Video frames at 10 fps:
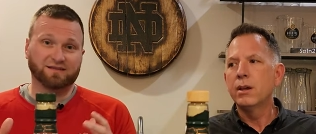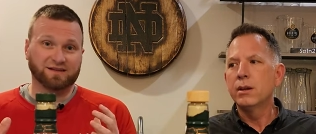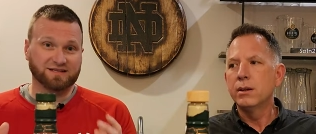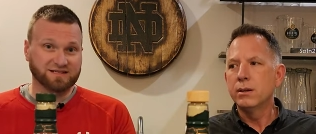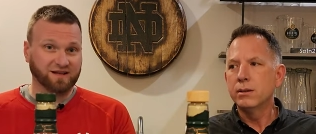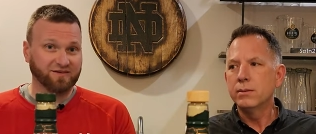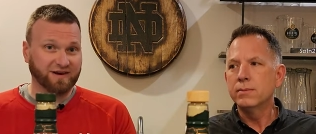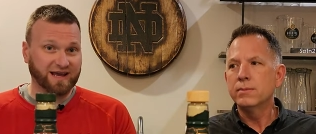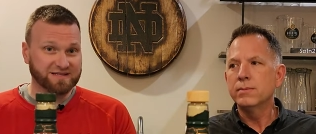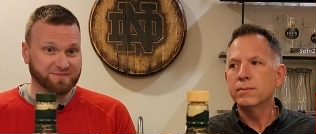Speaker 1: the
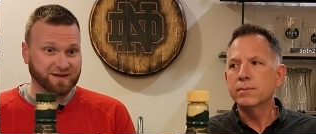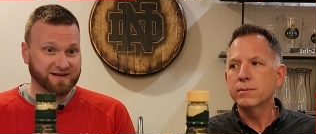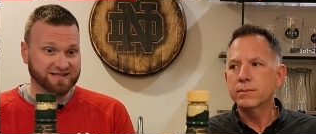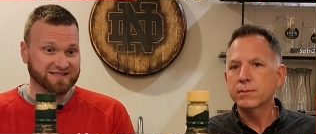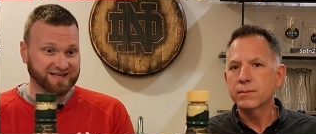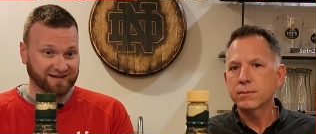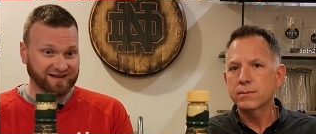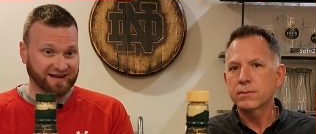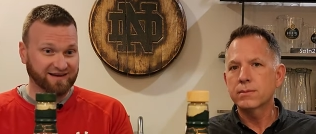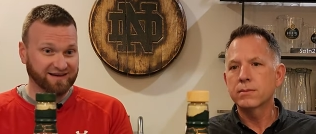distillery has been
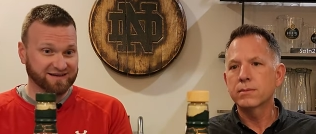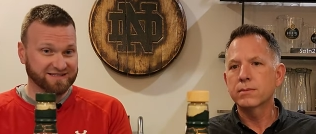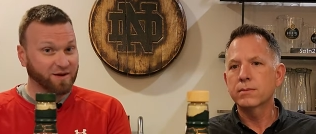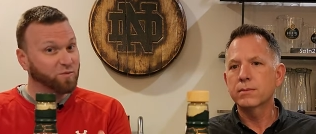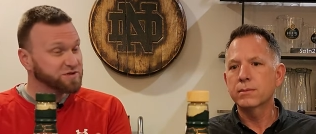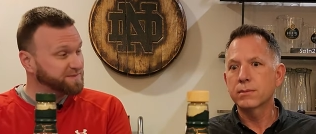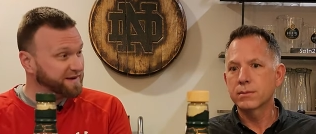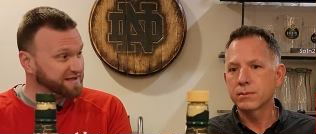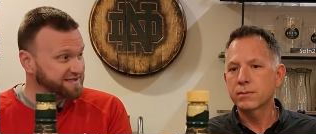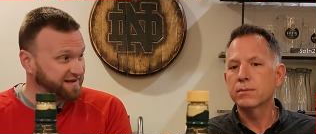distilling, someone's
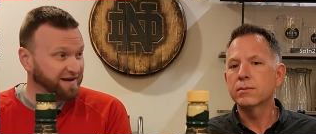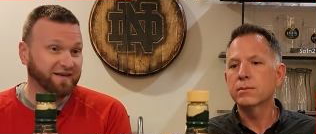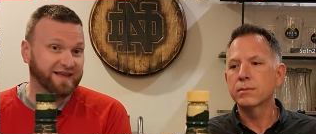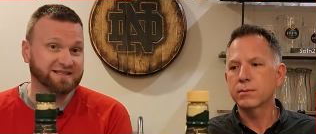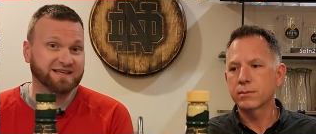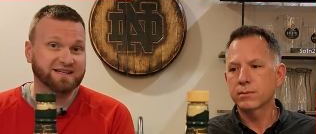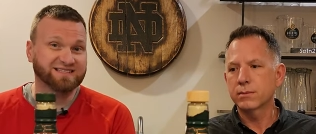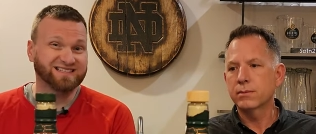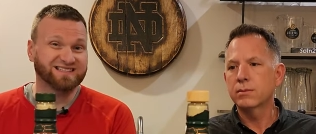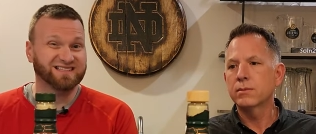been distilling on that site
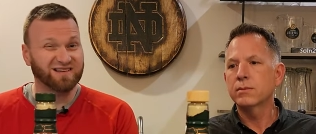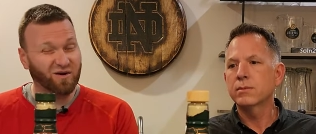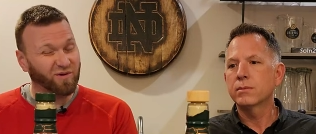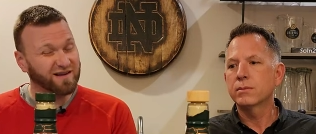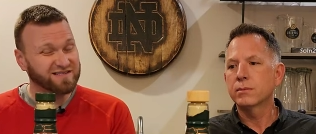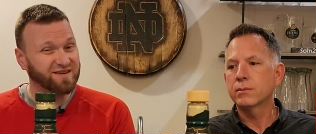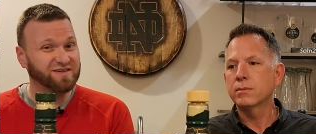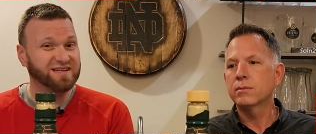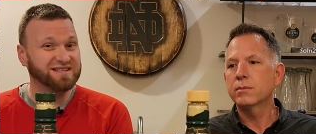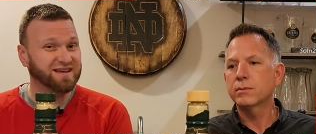since around
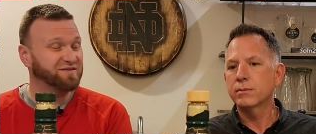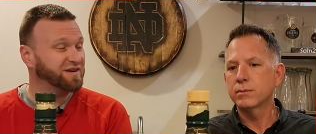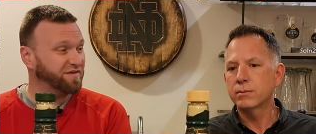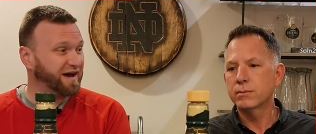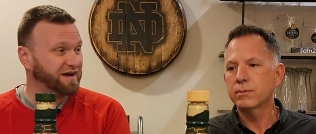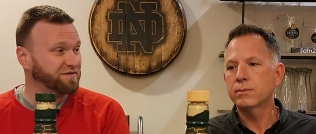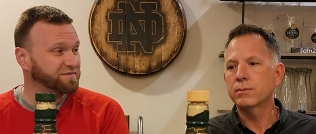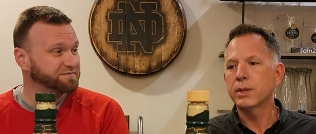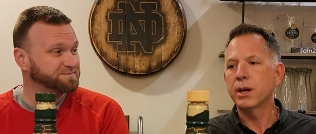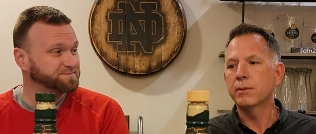1775.
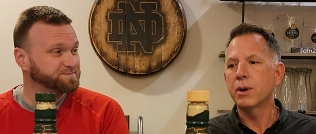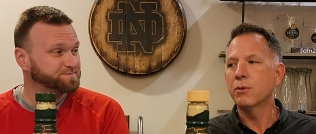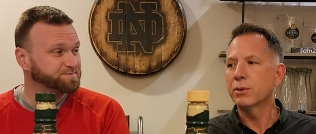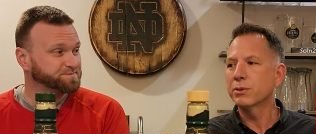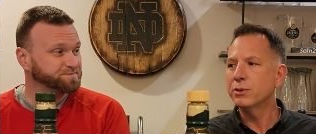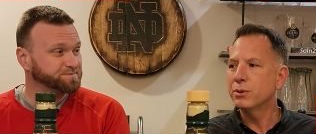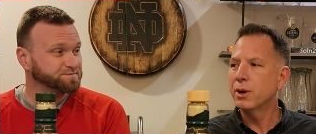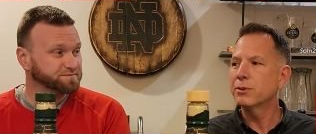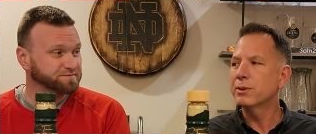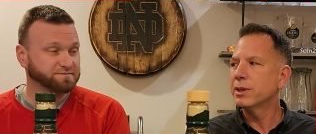
Speaker 2: Yeah, over
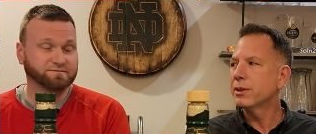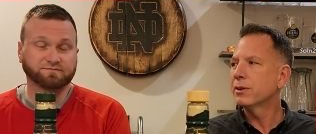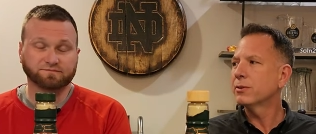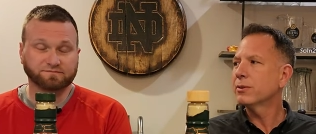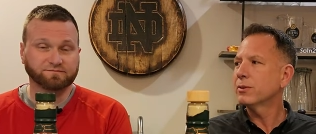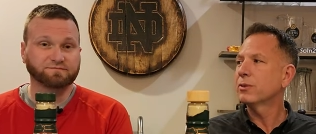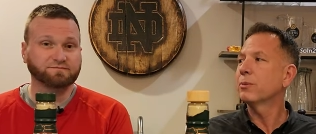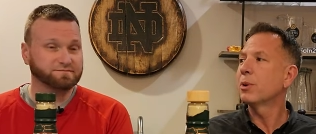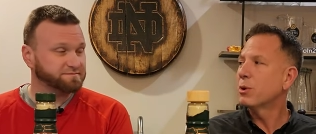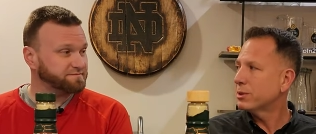200 years.
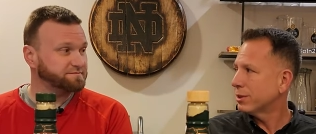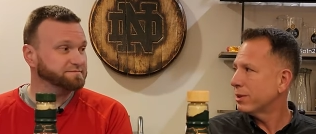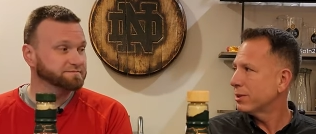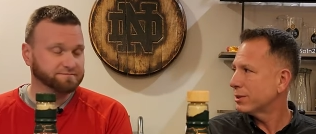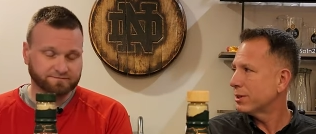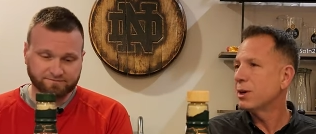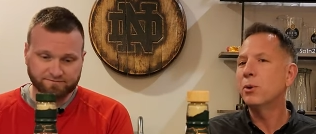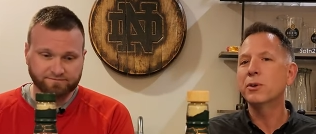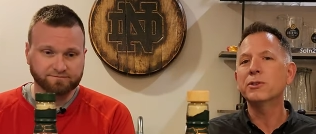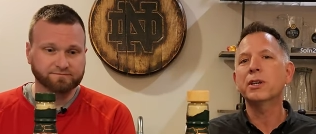Supposedly, it's the
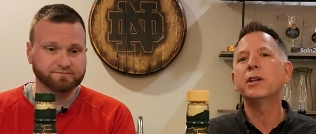oldest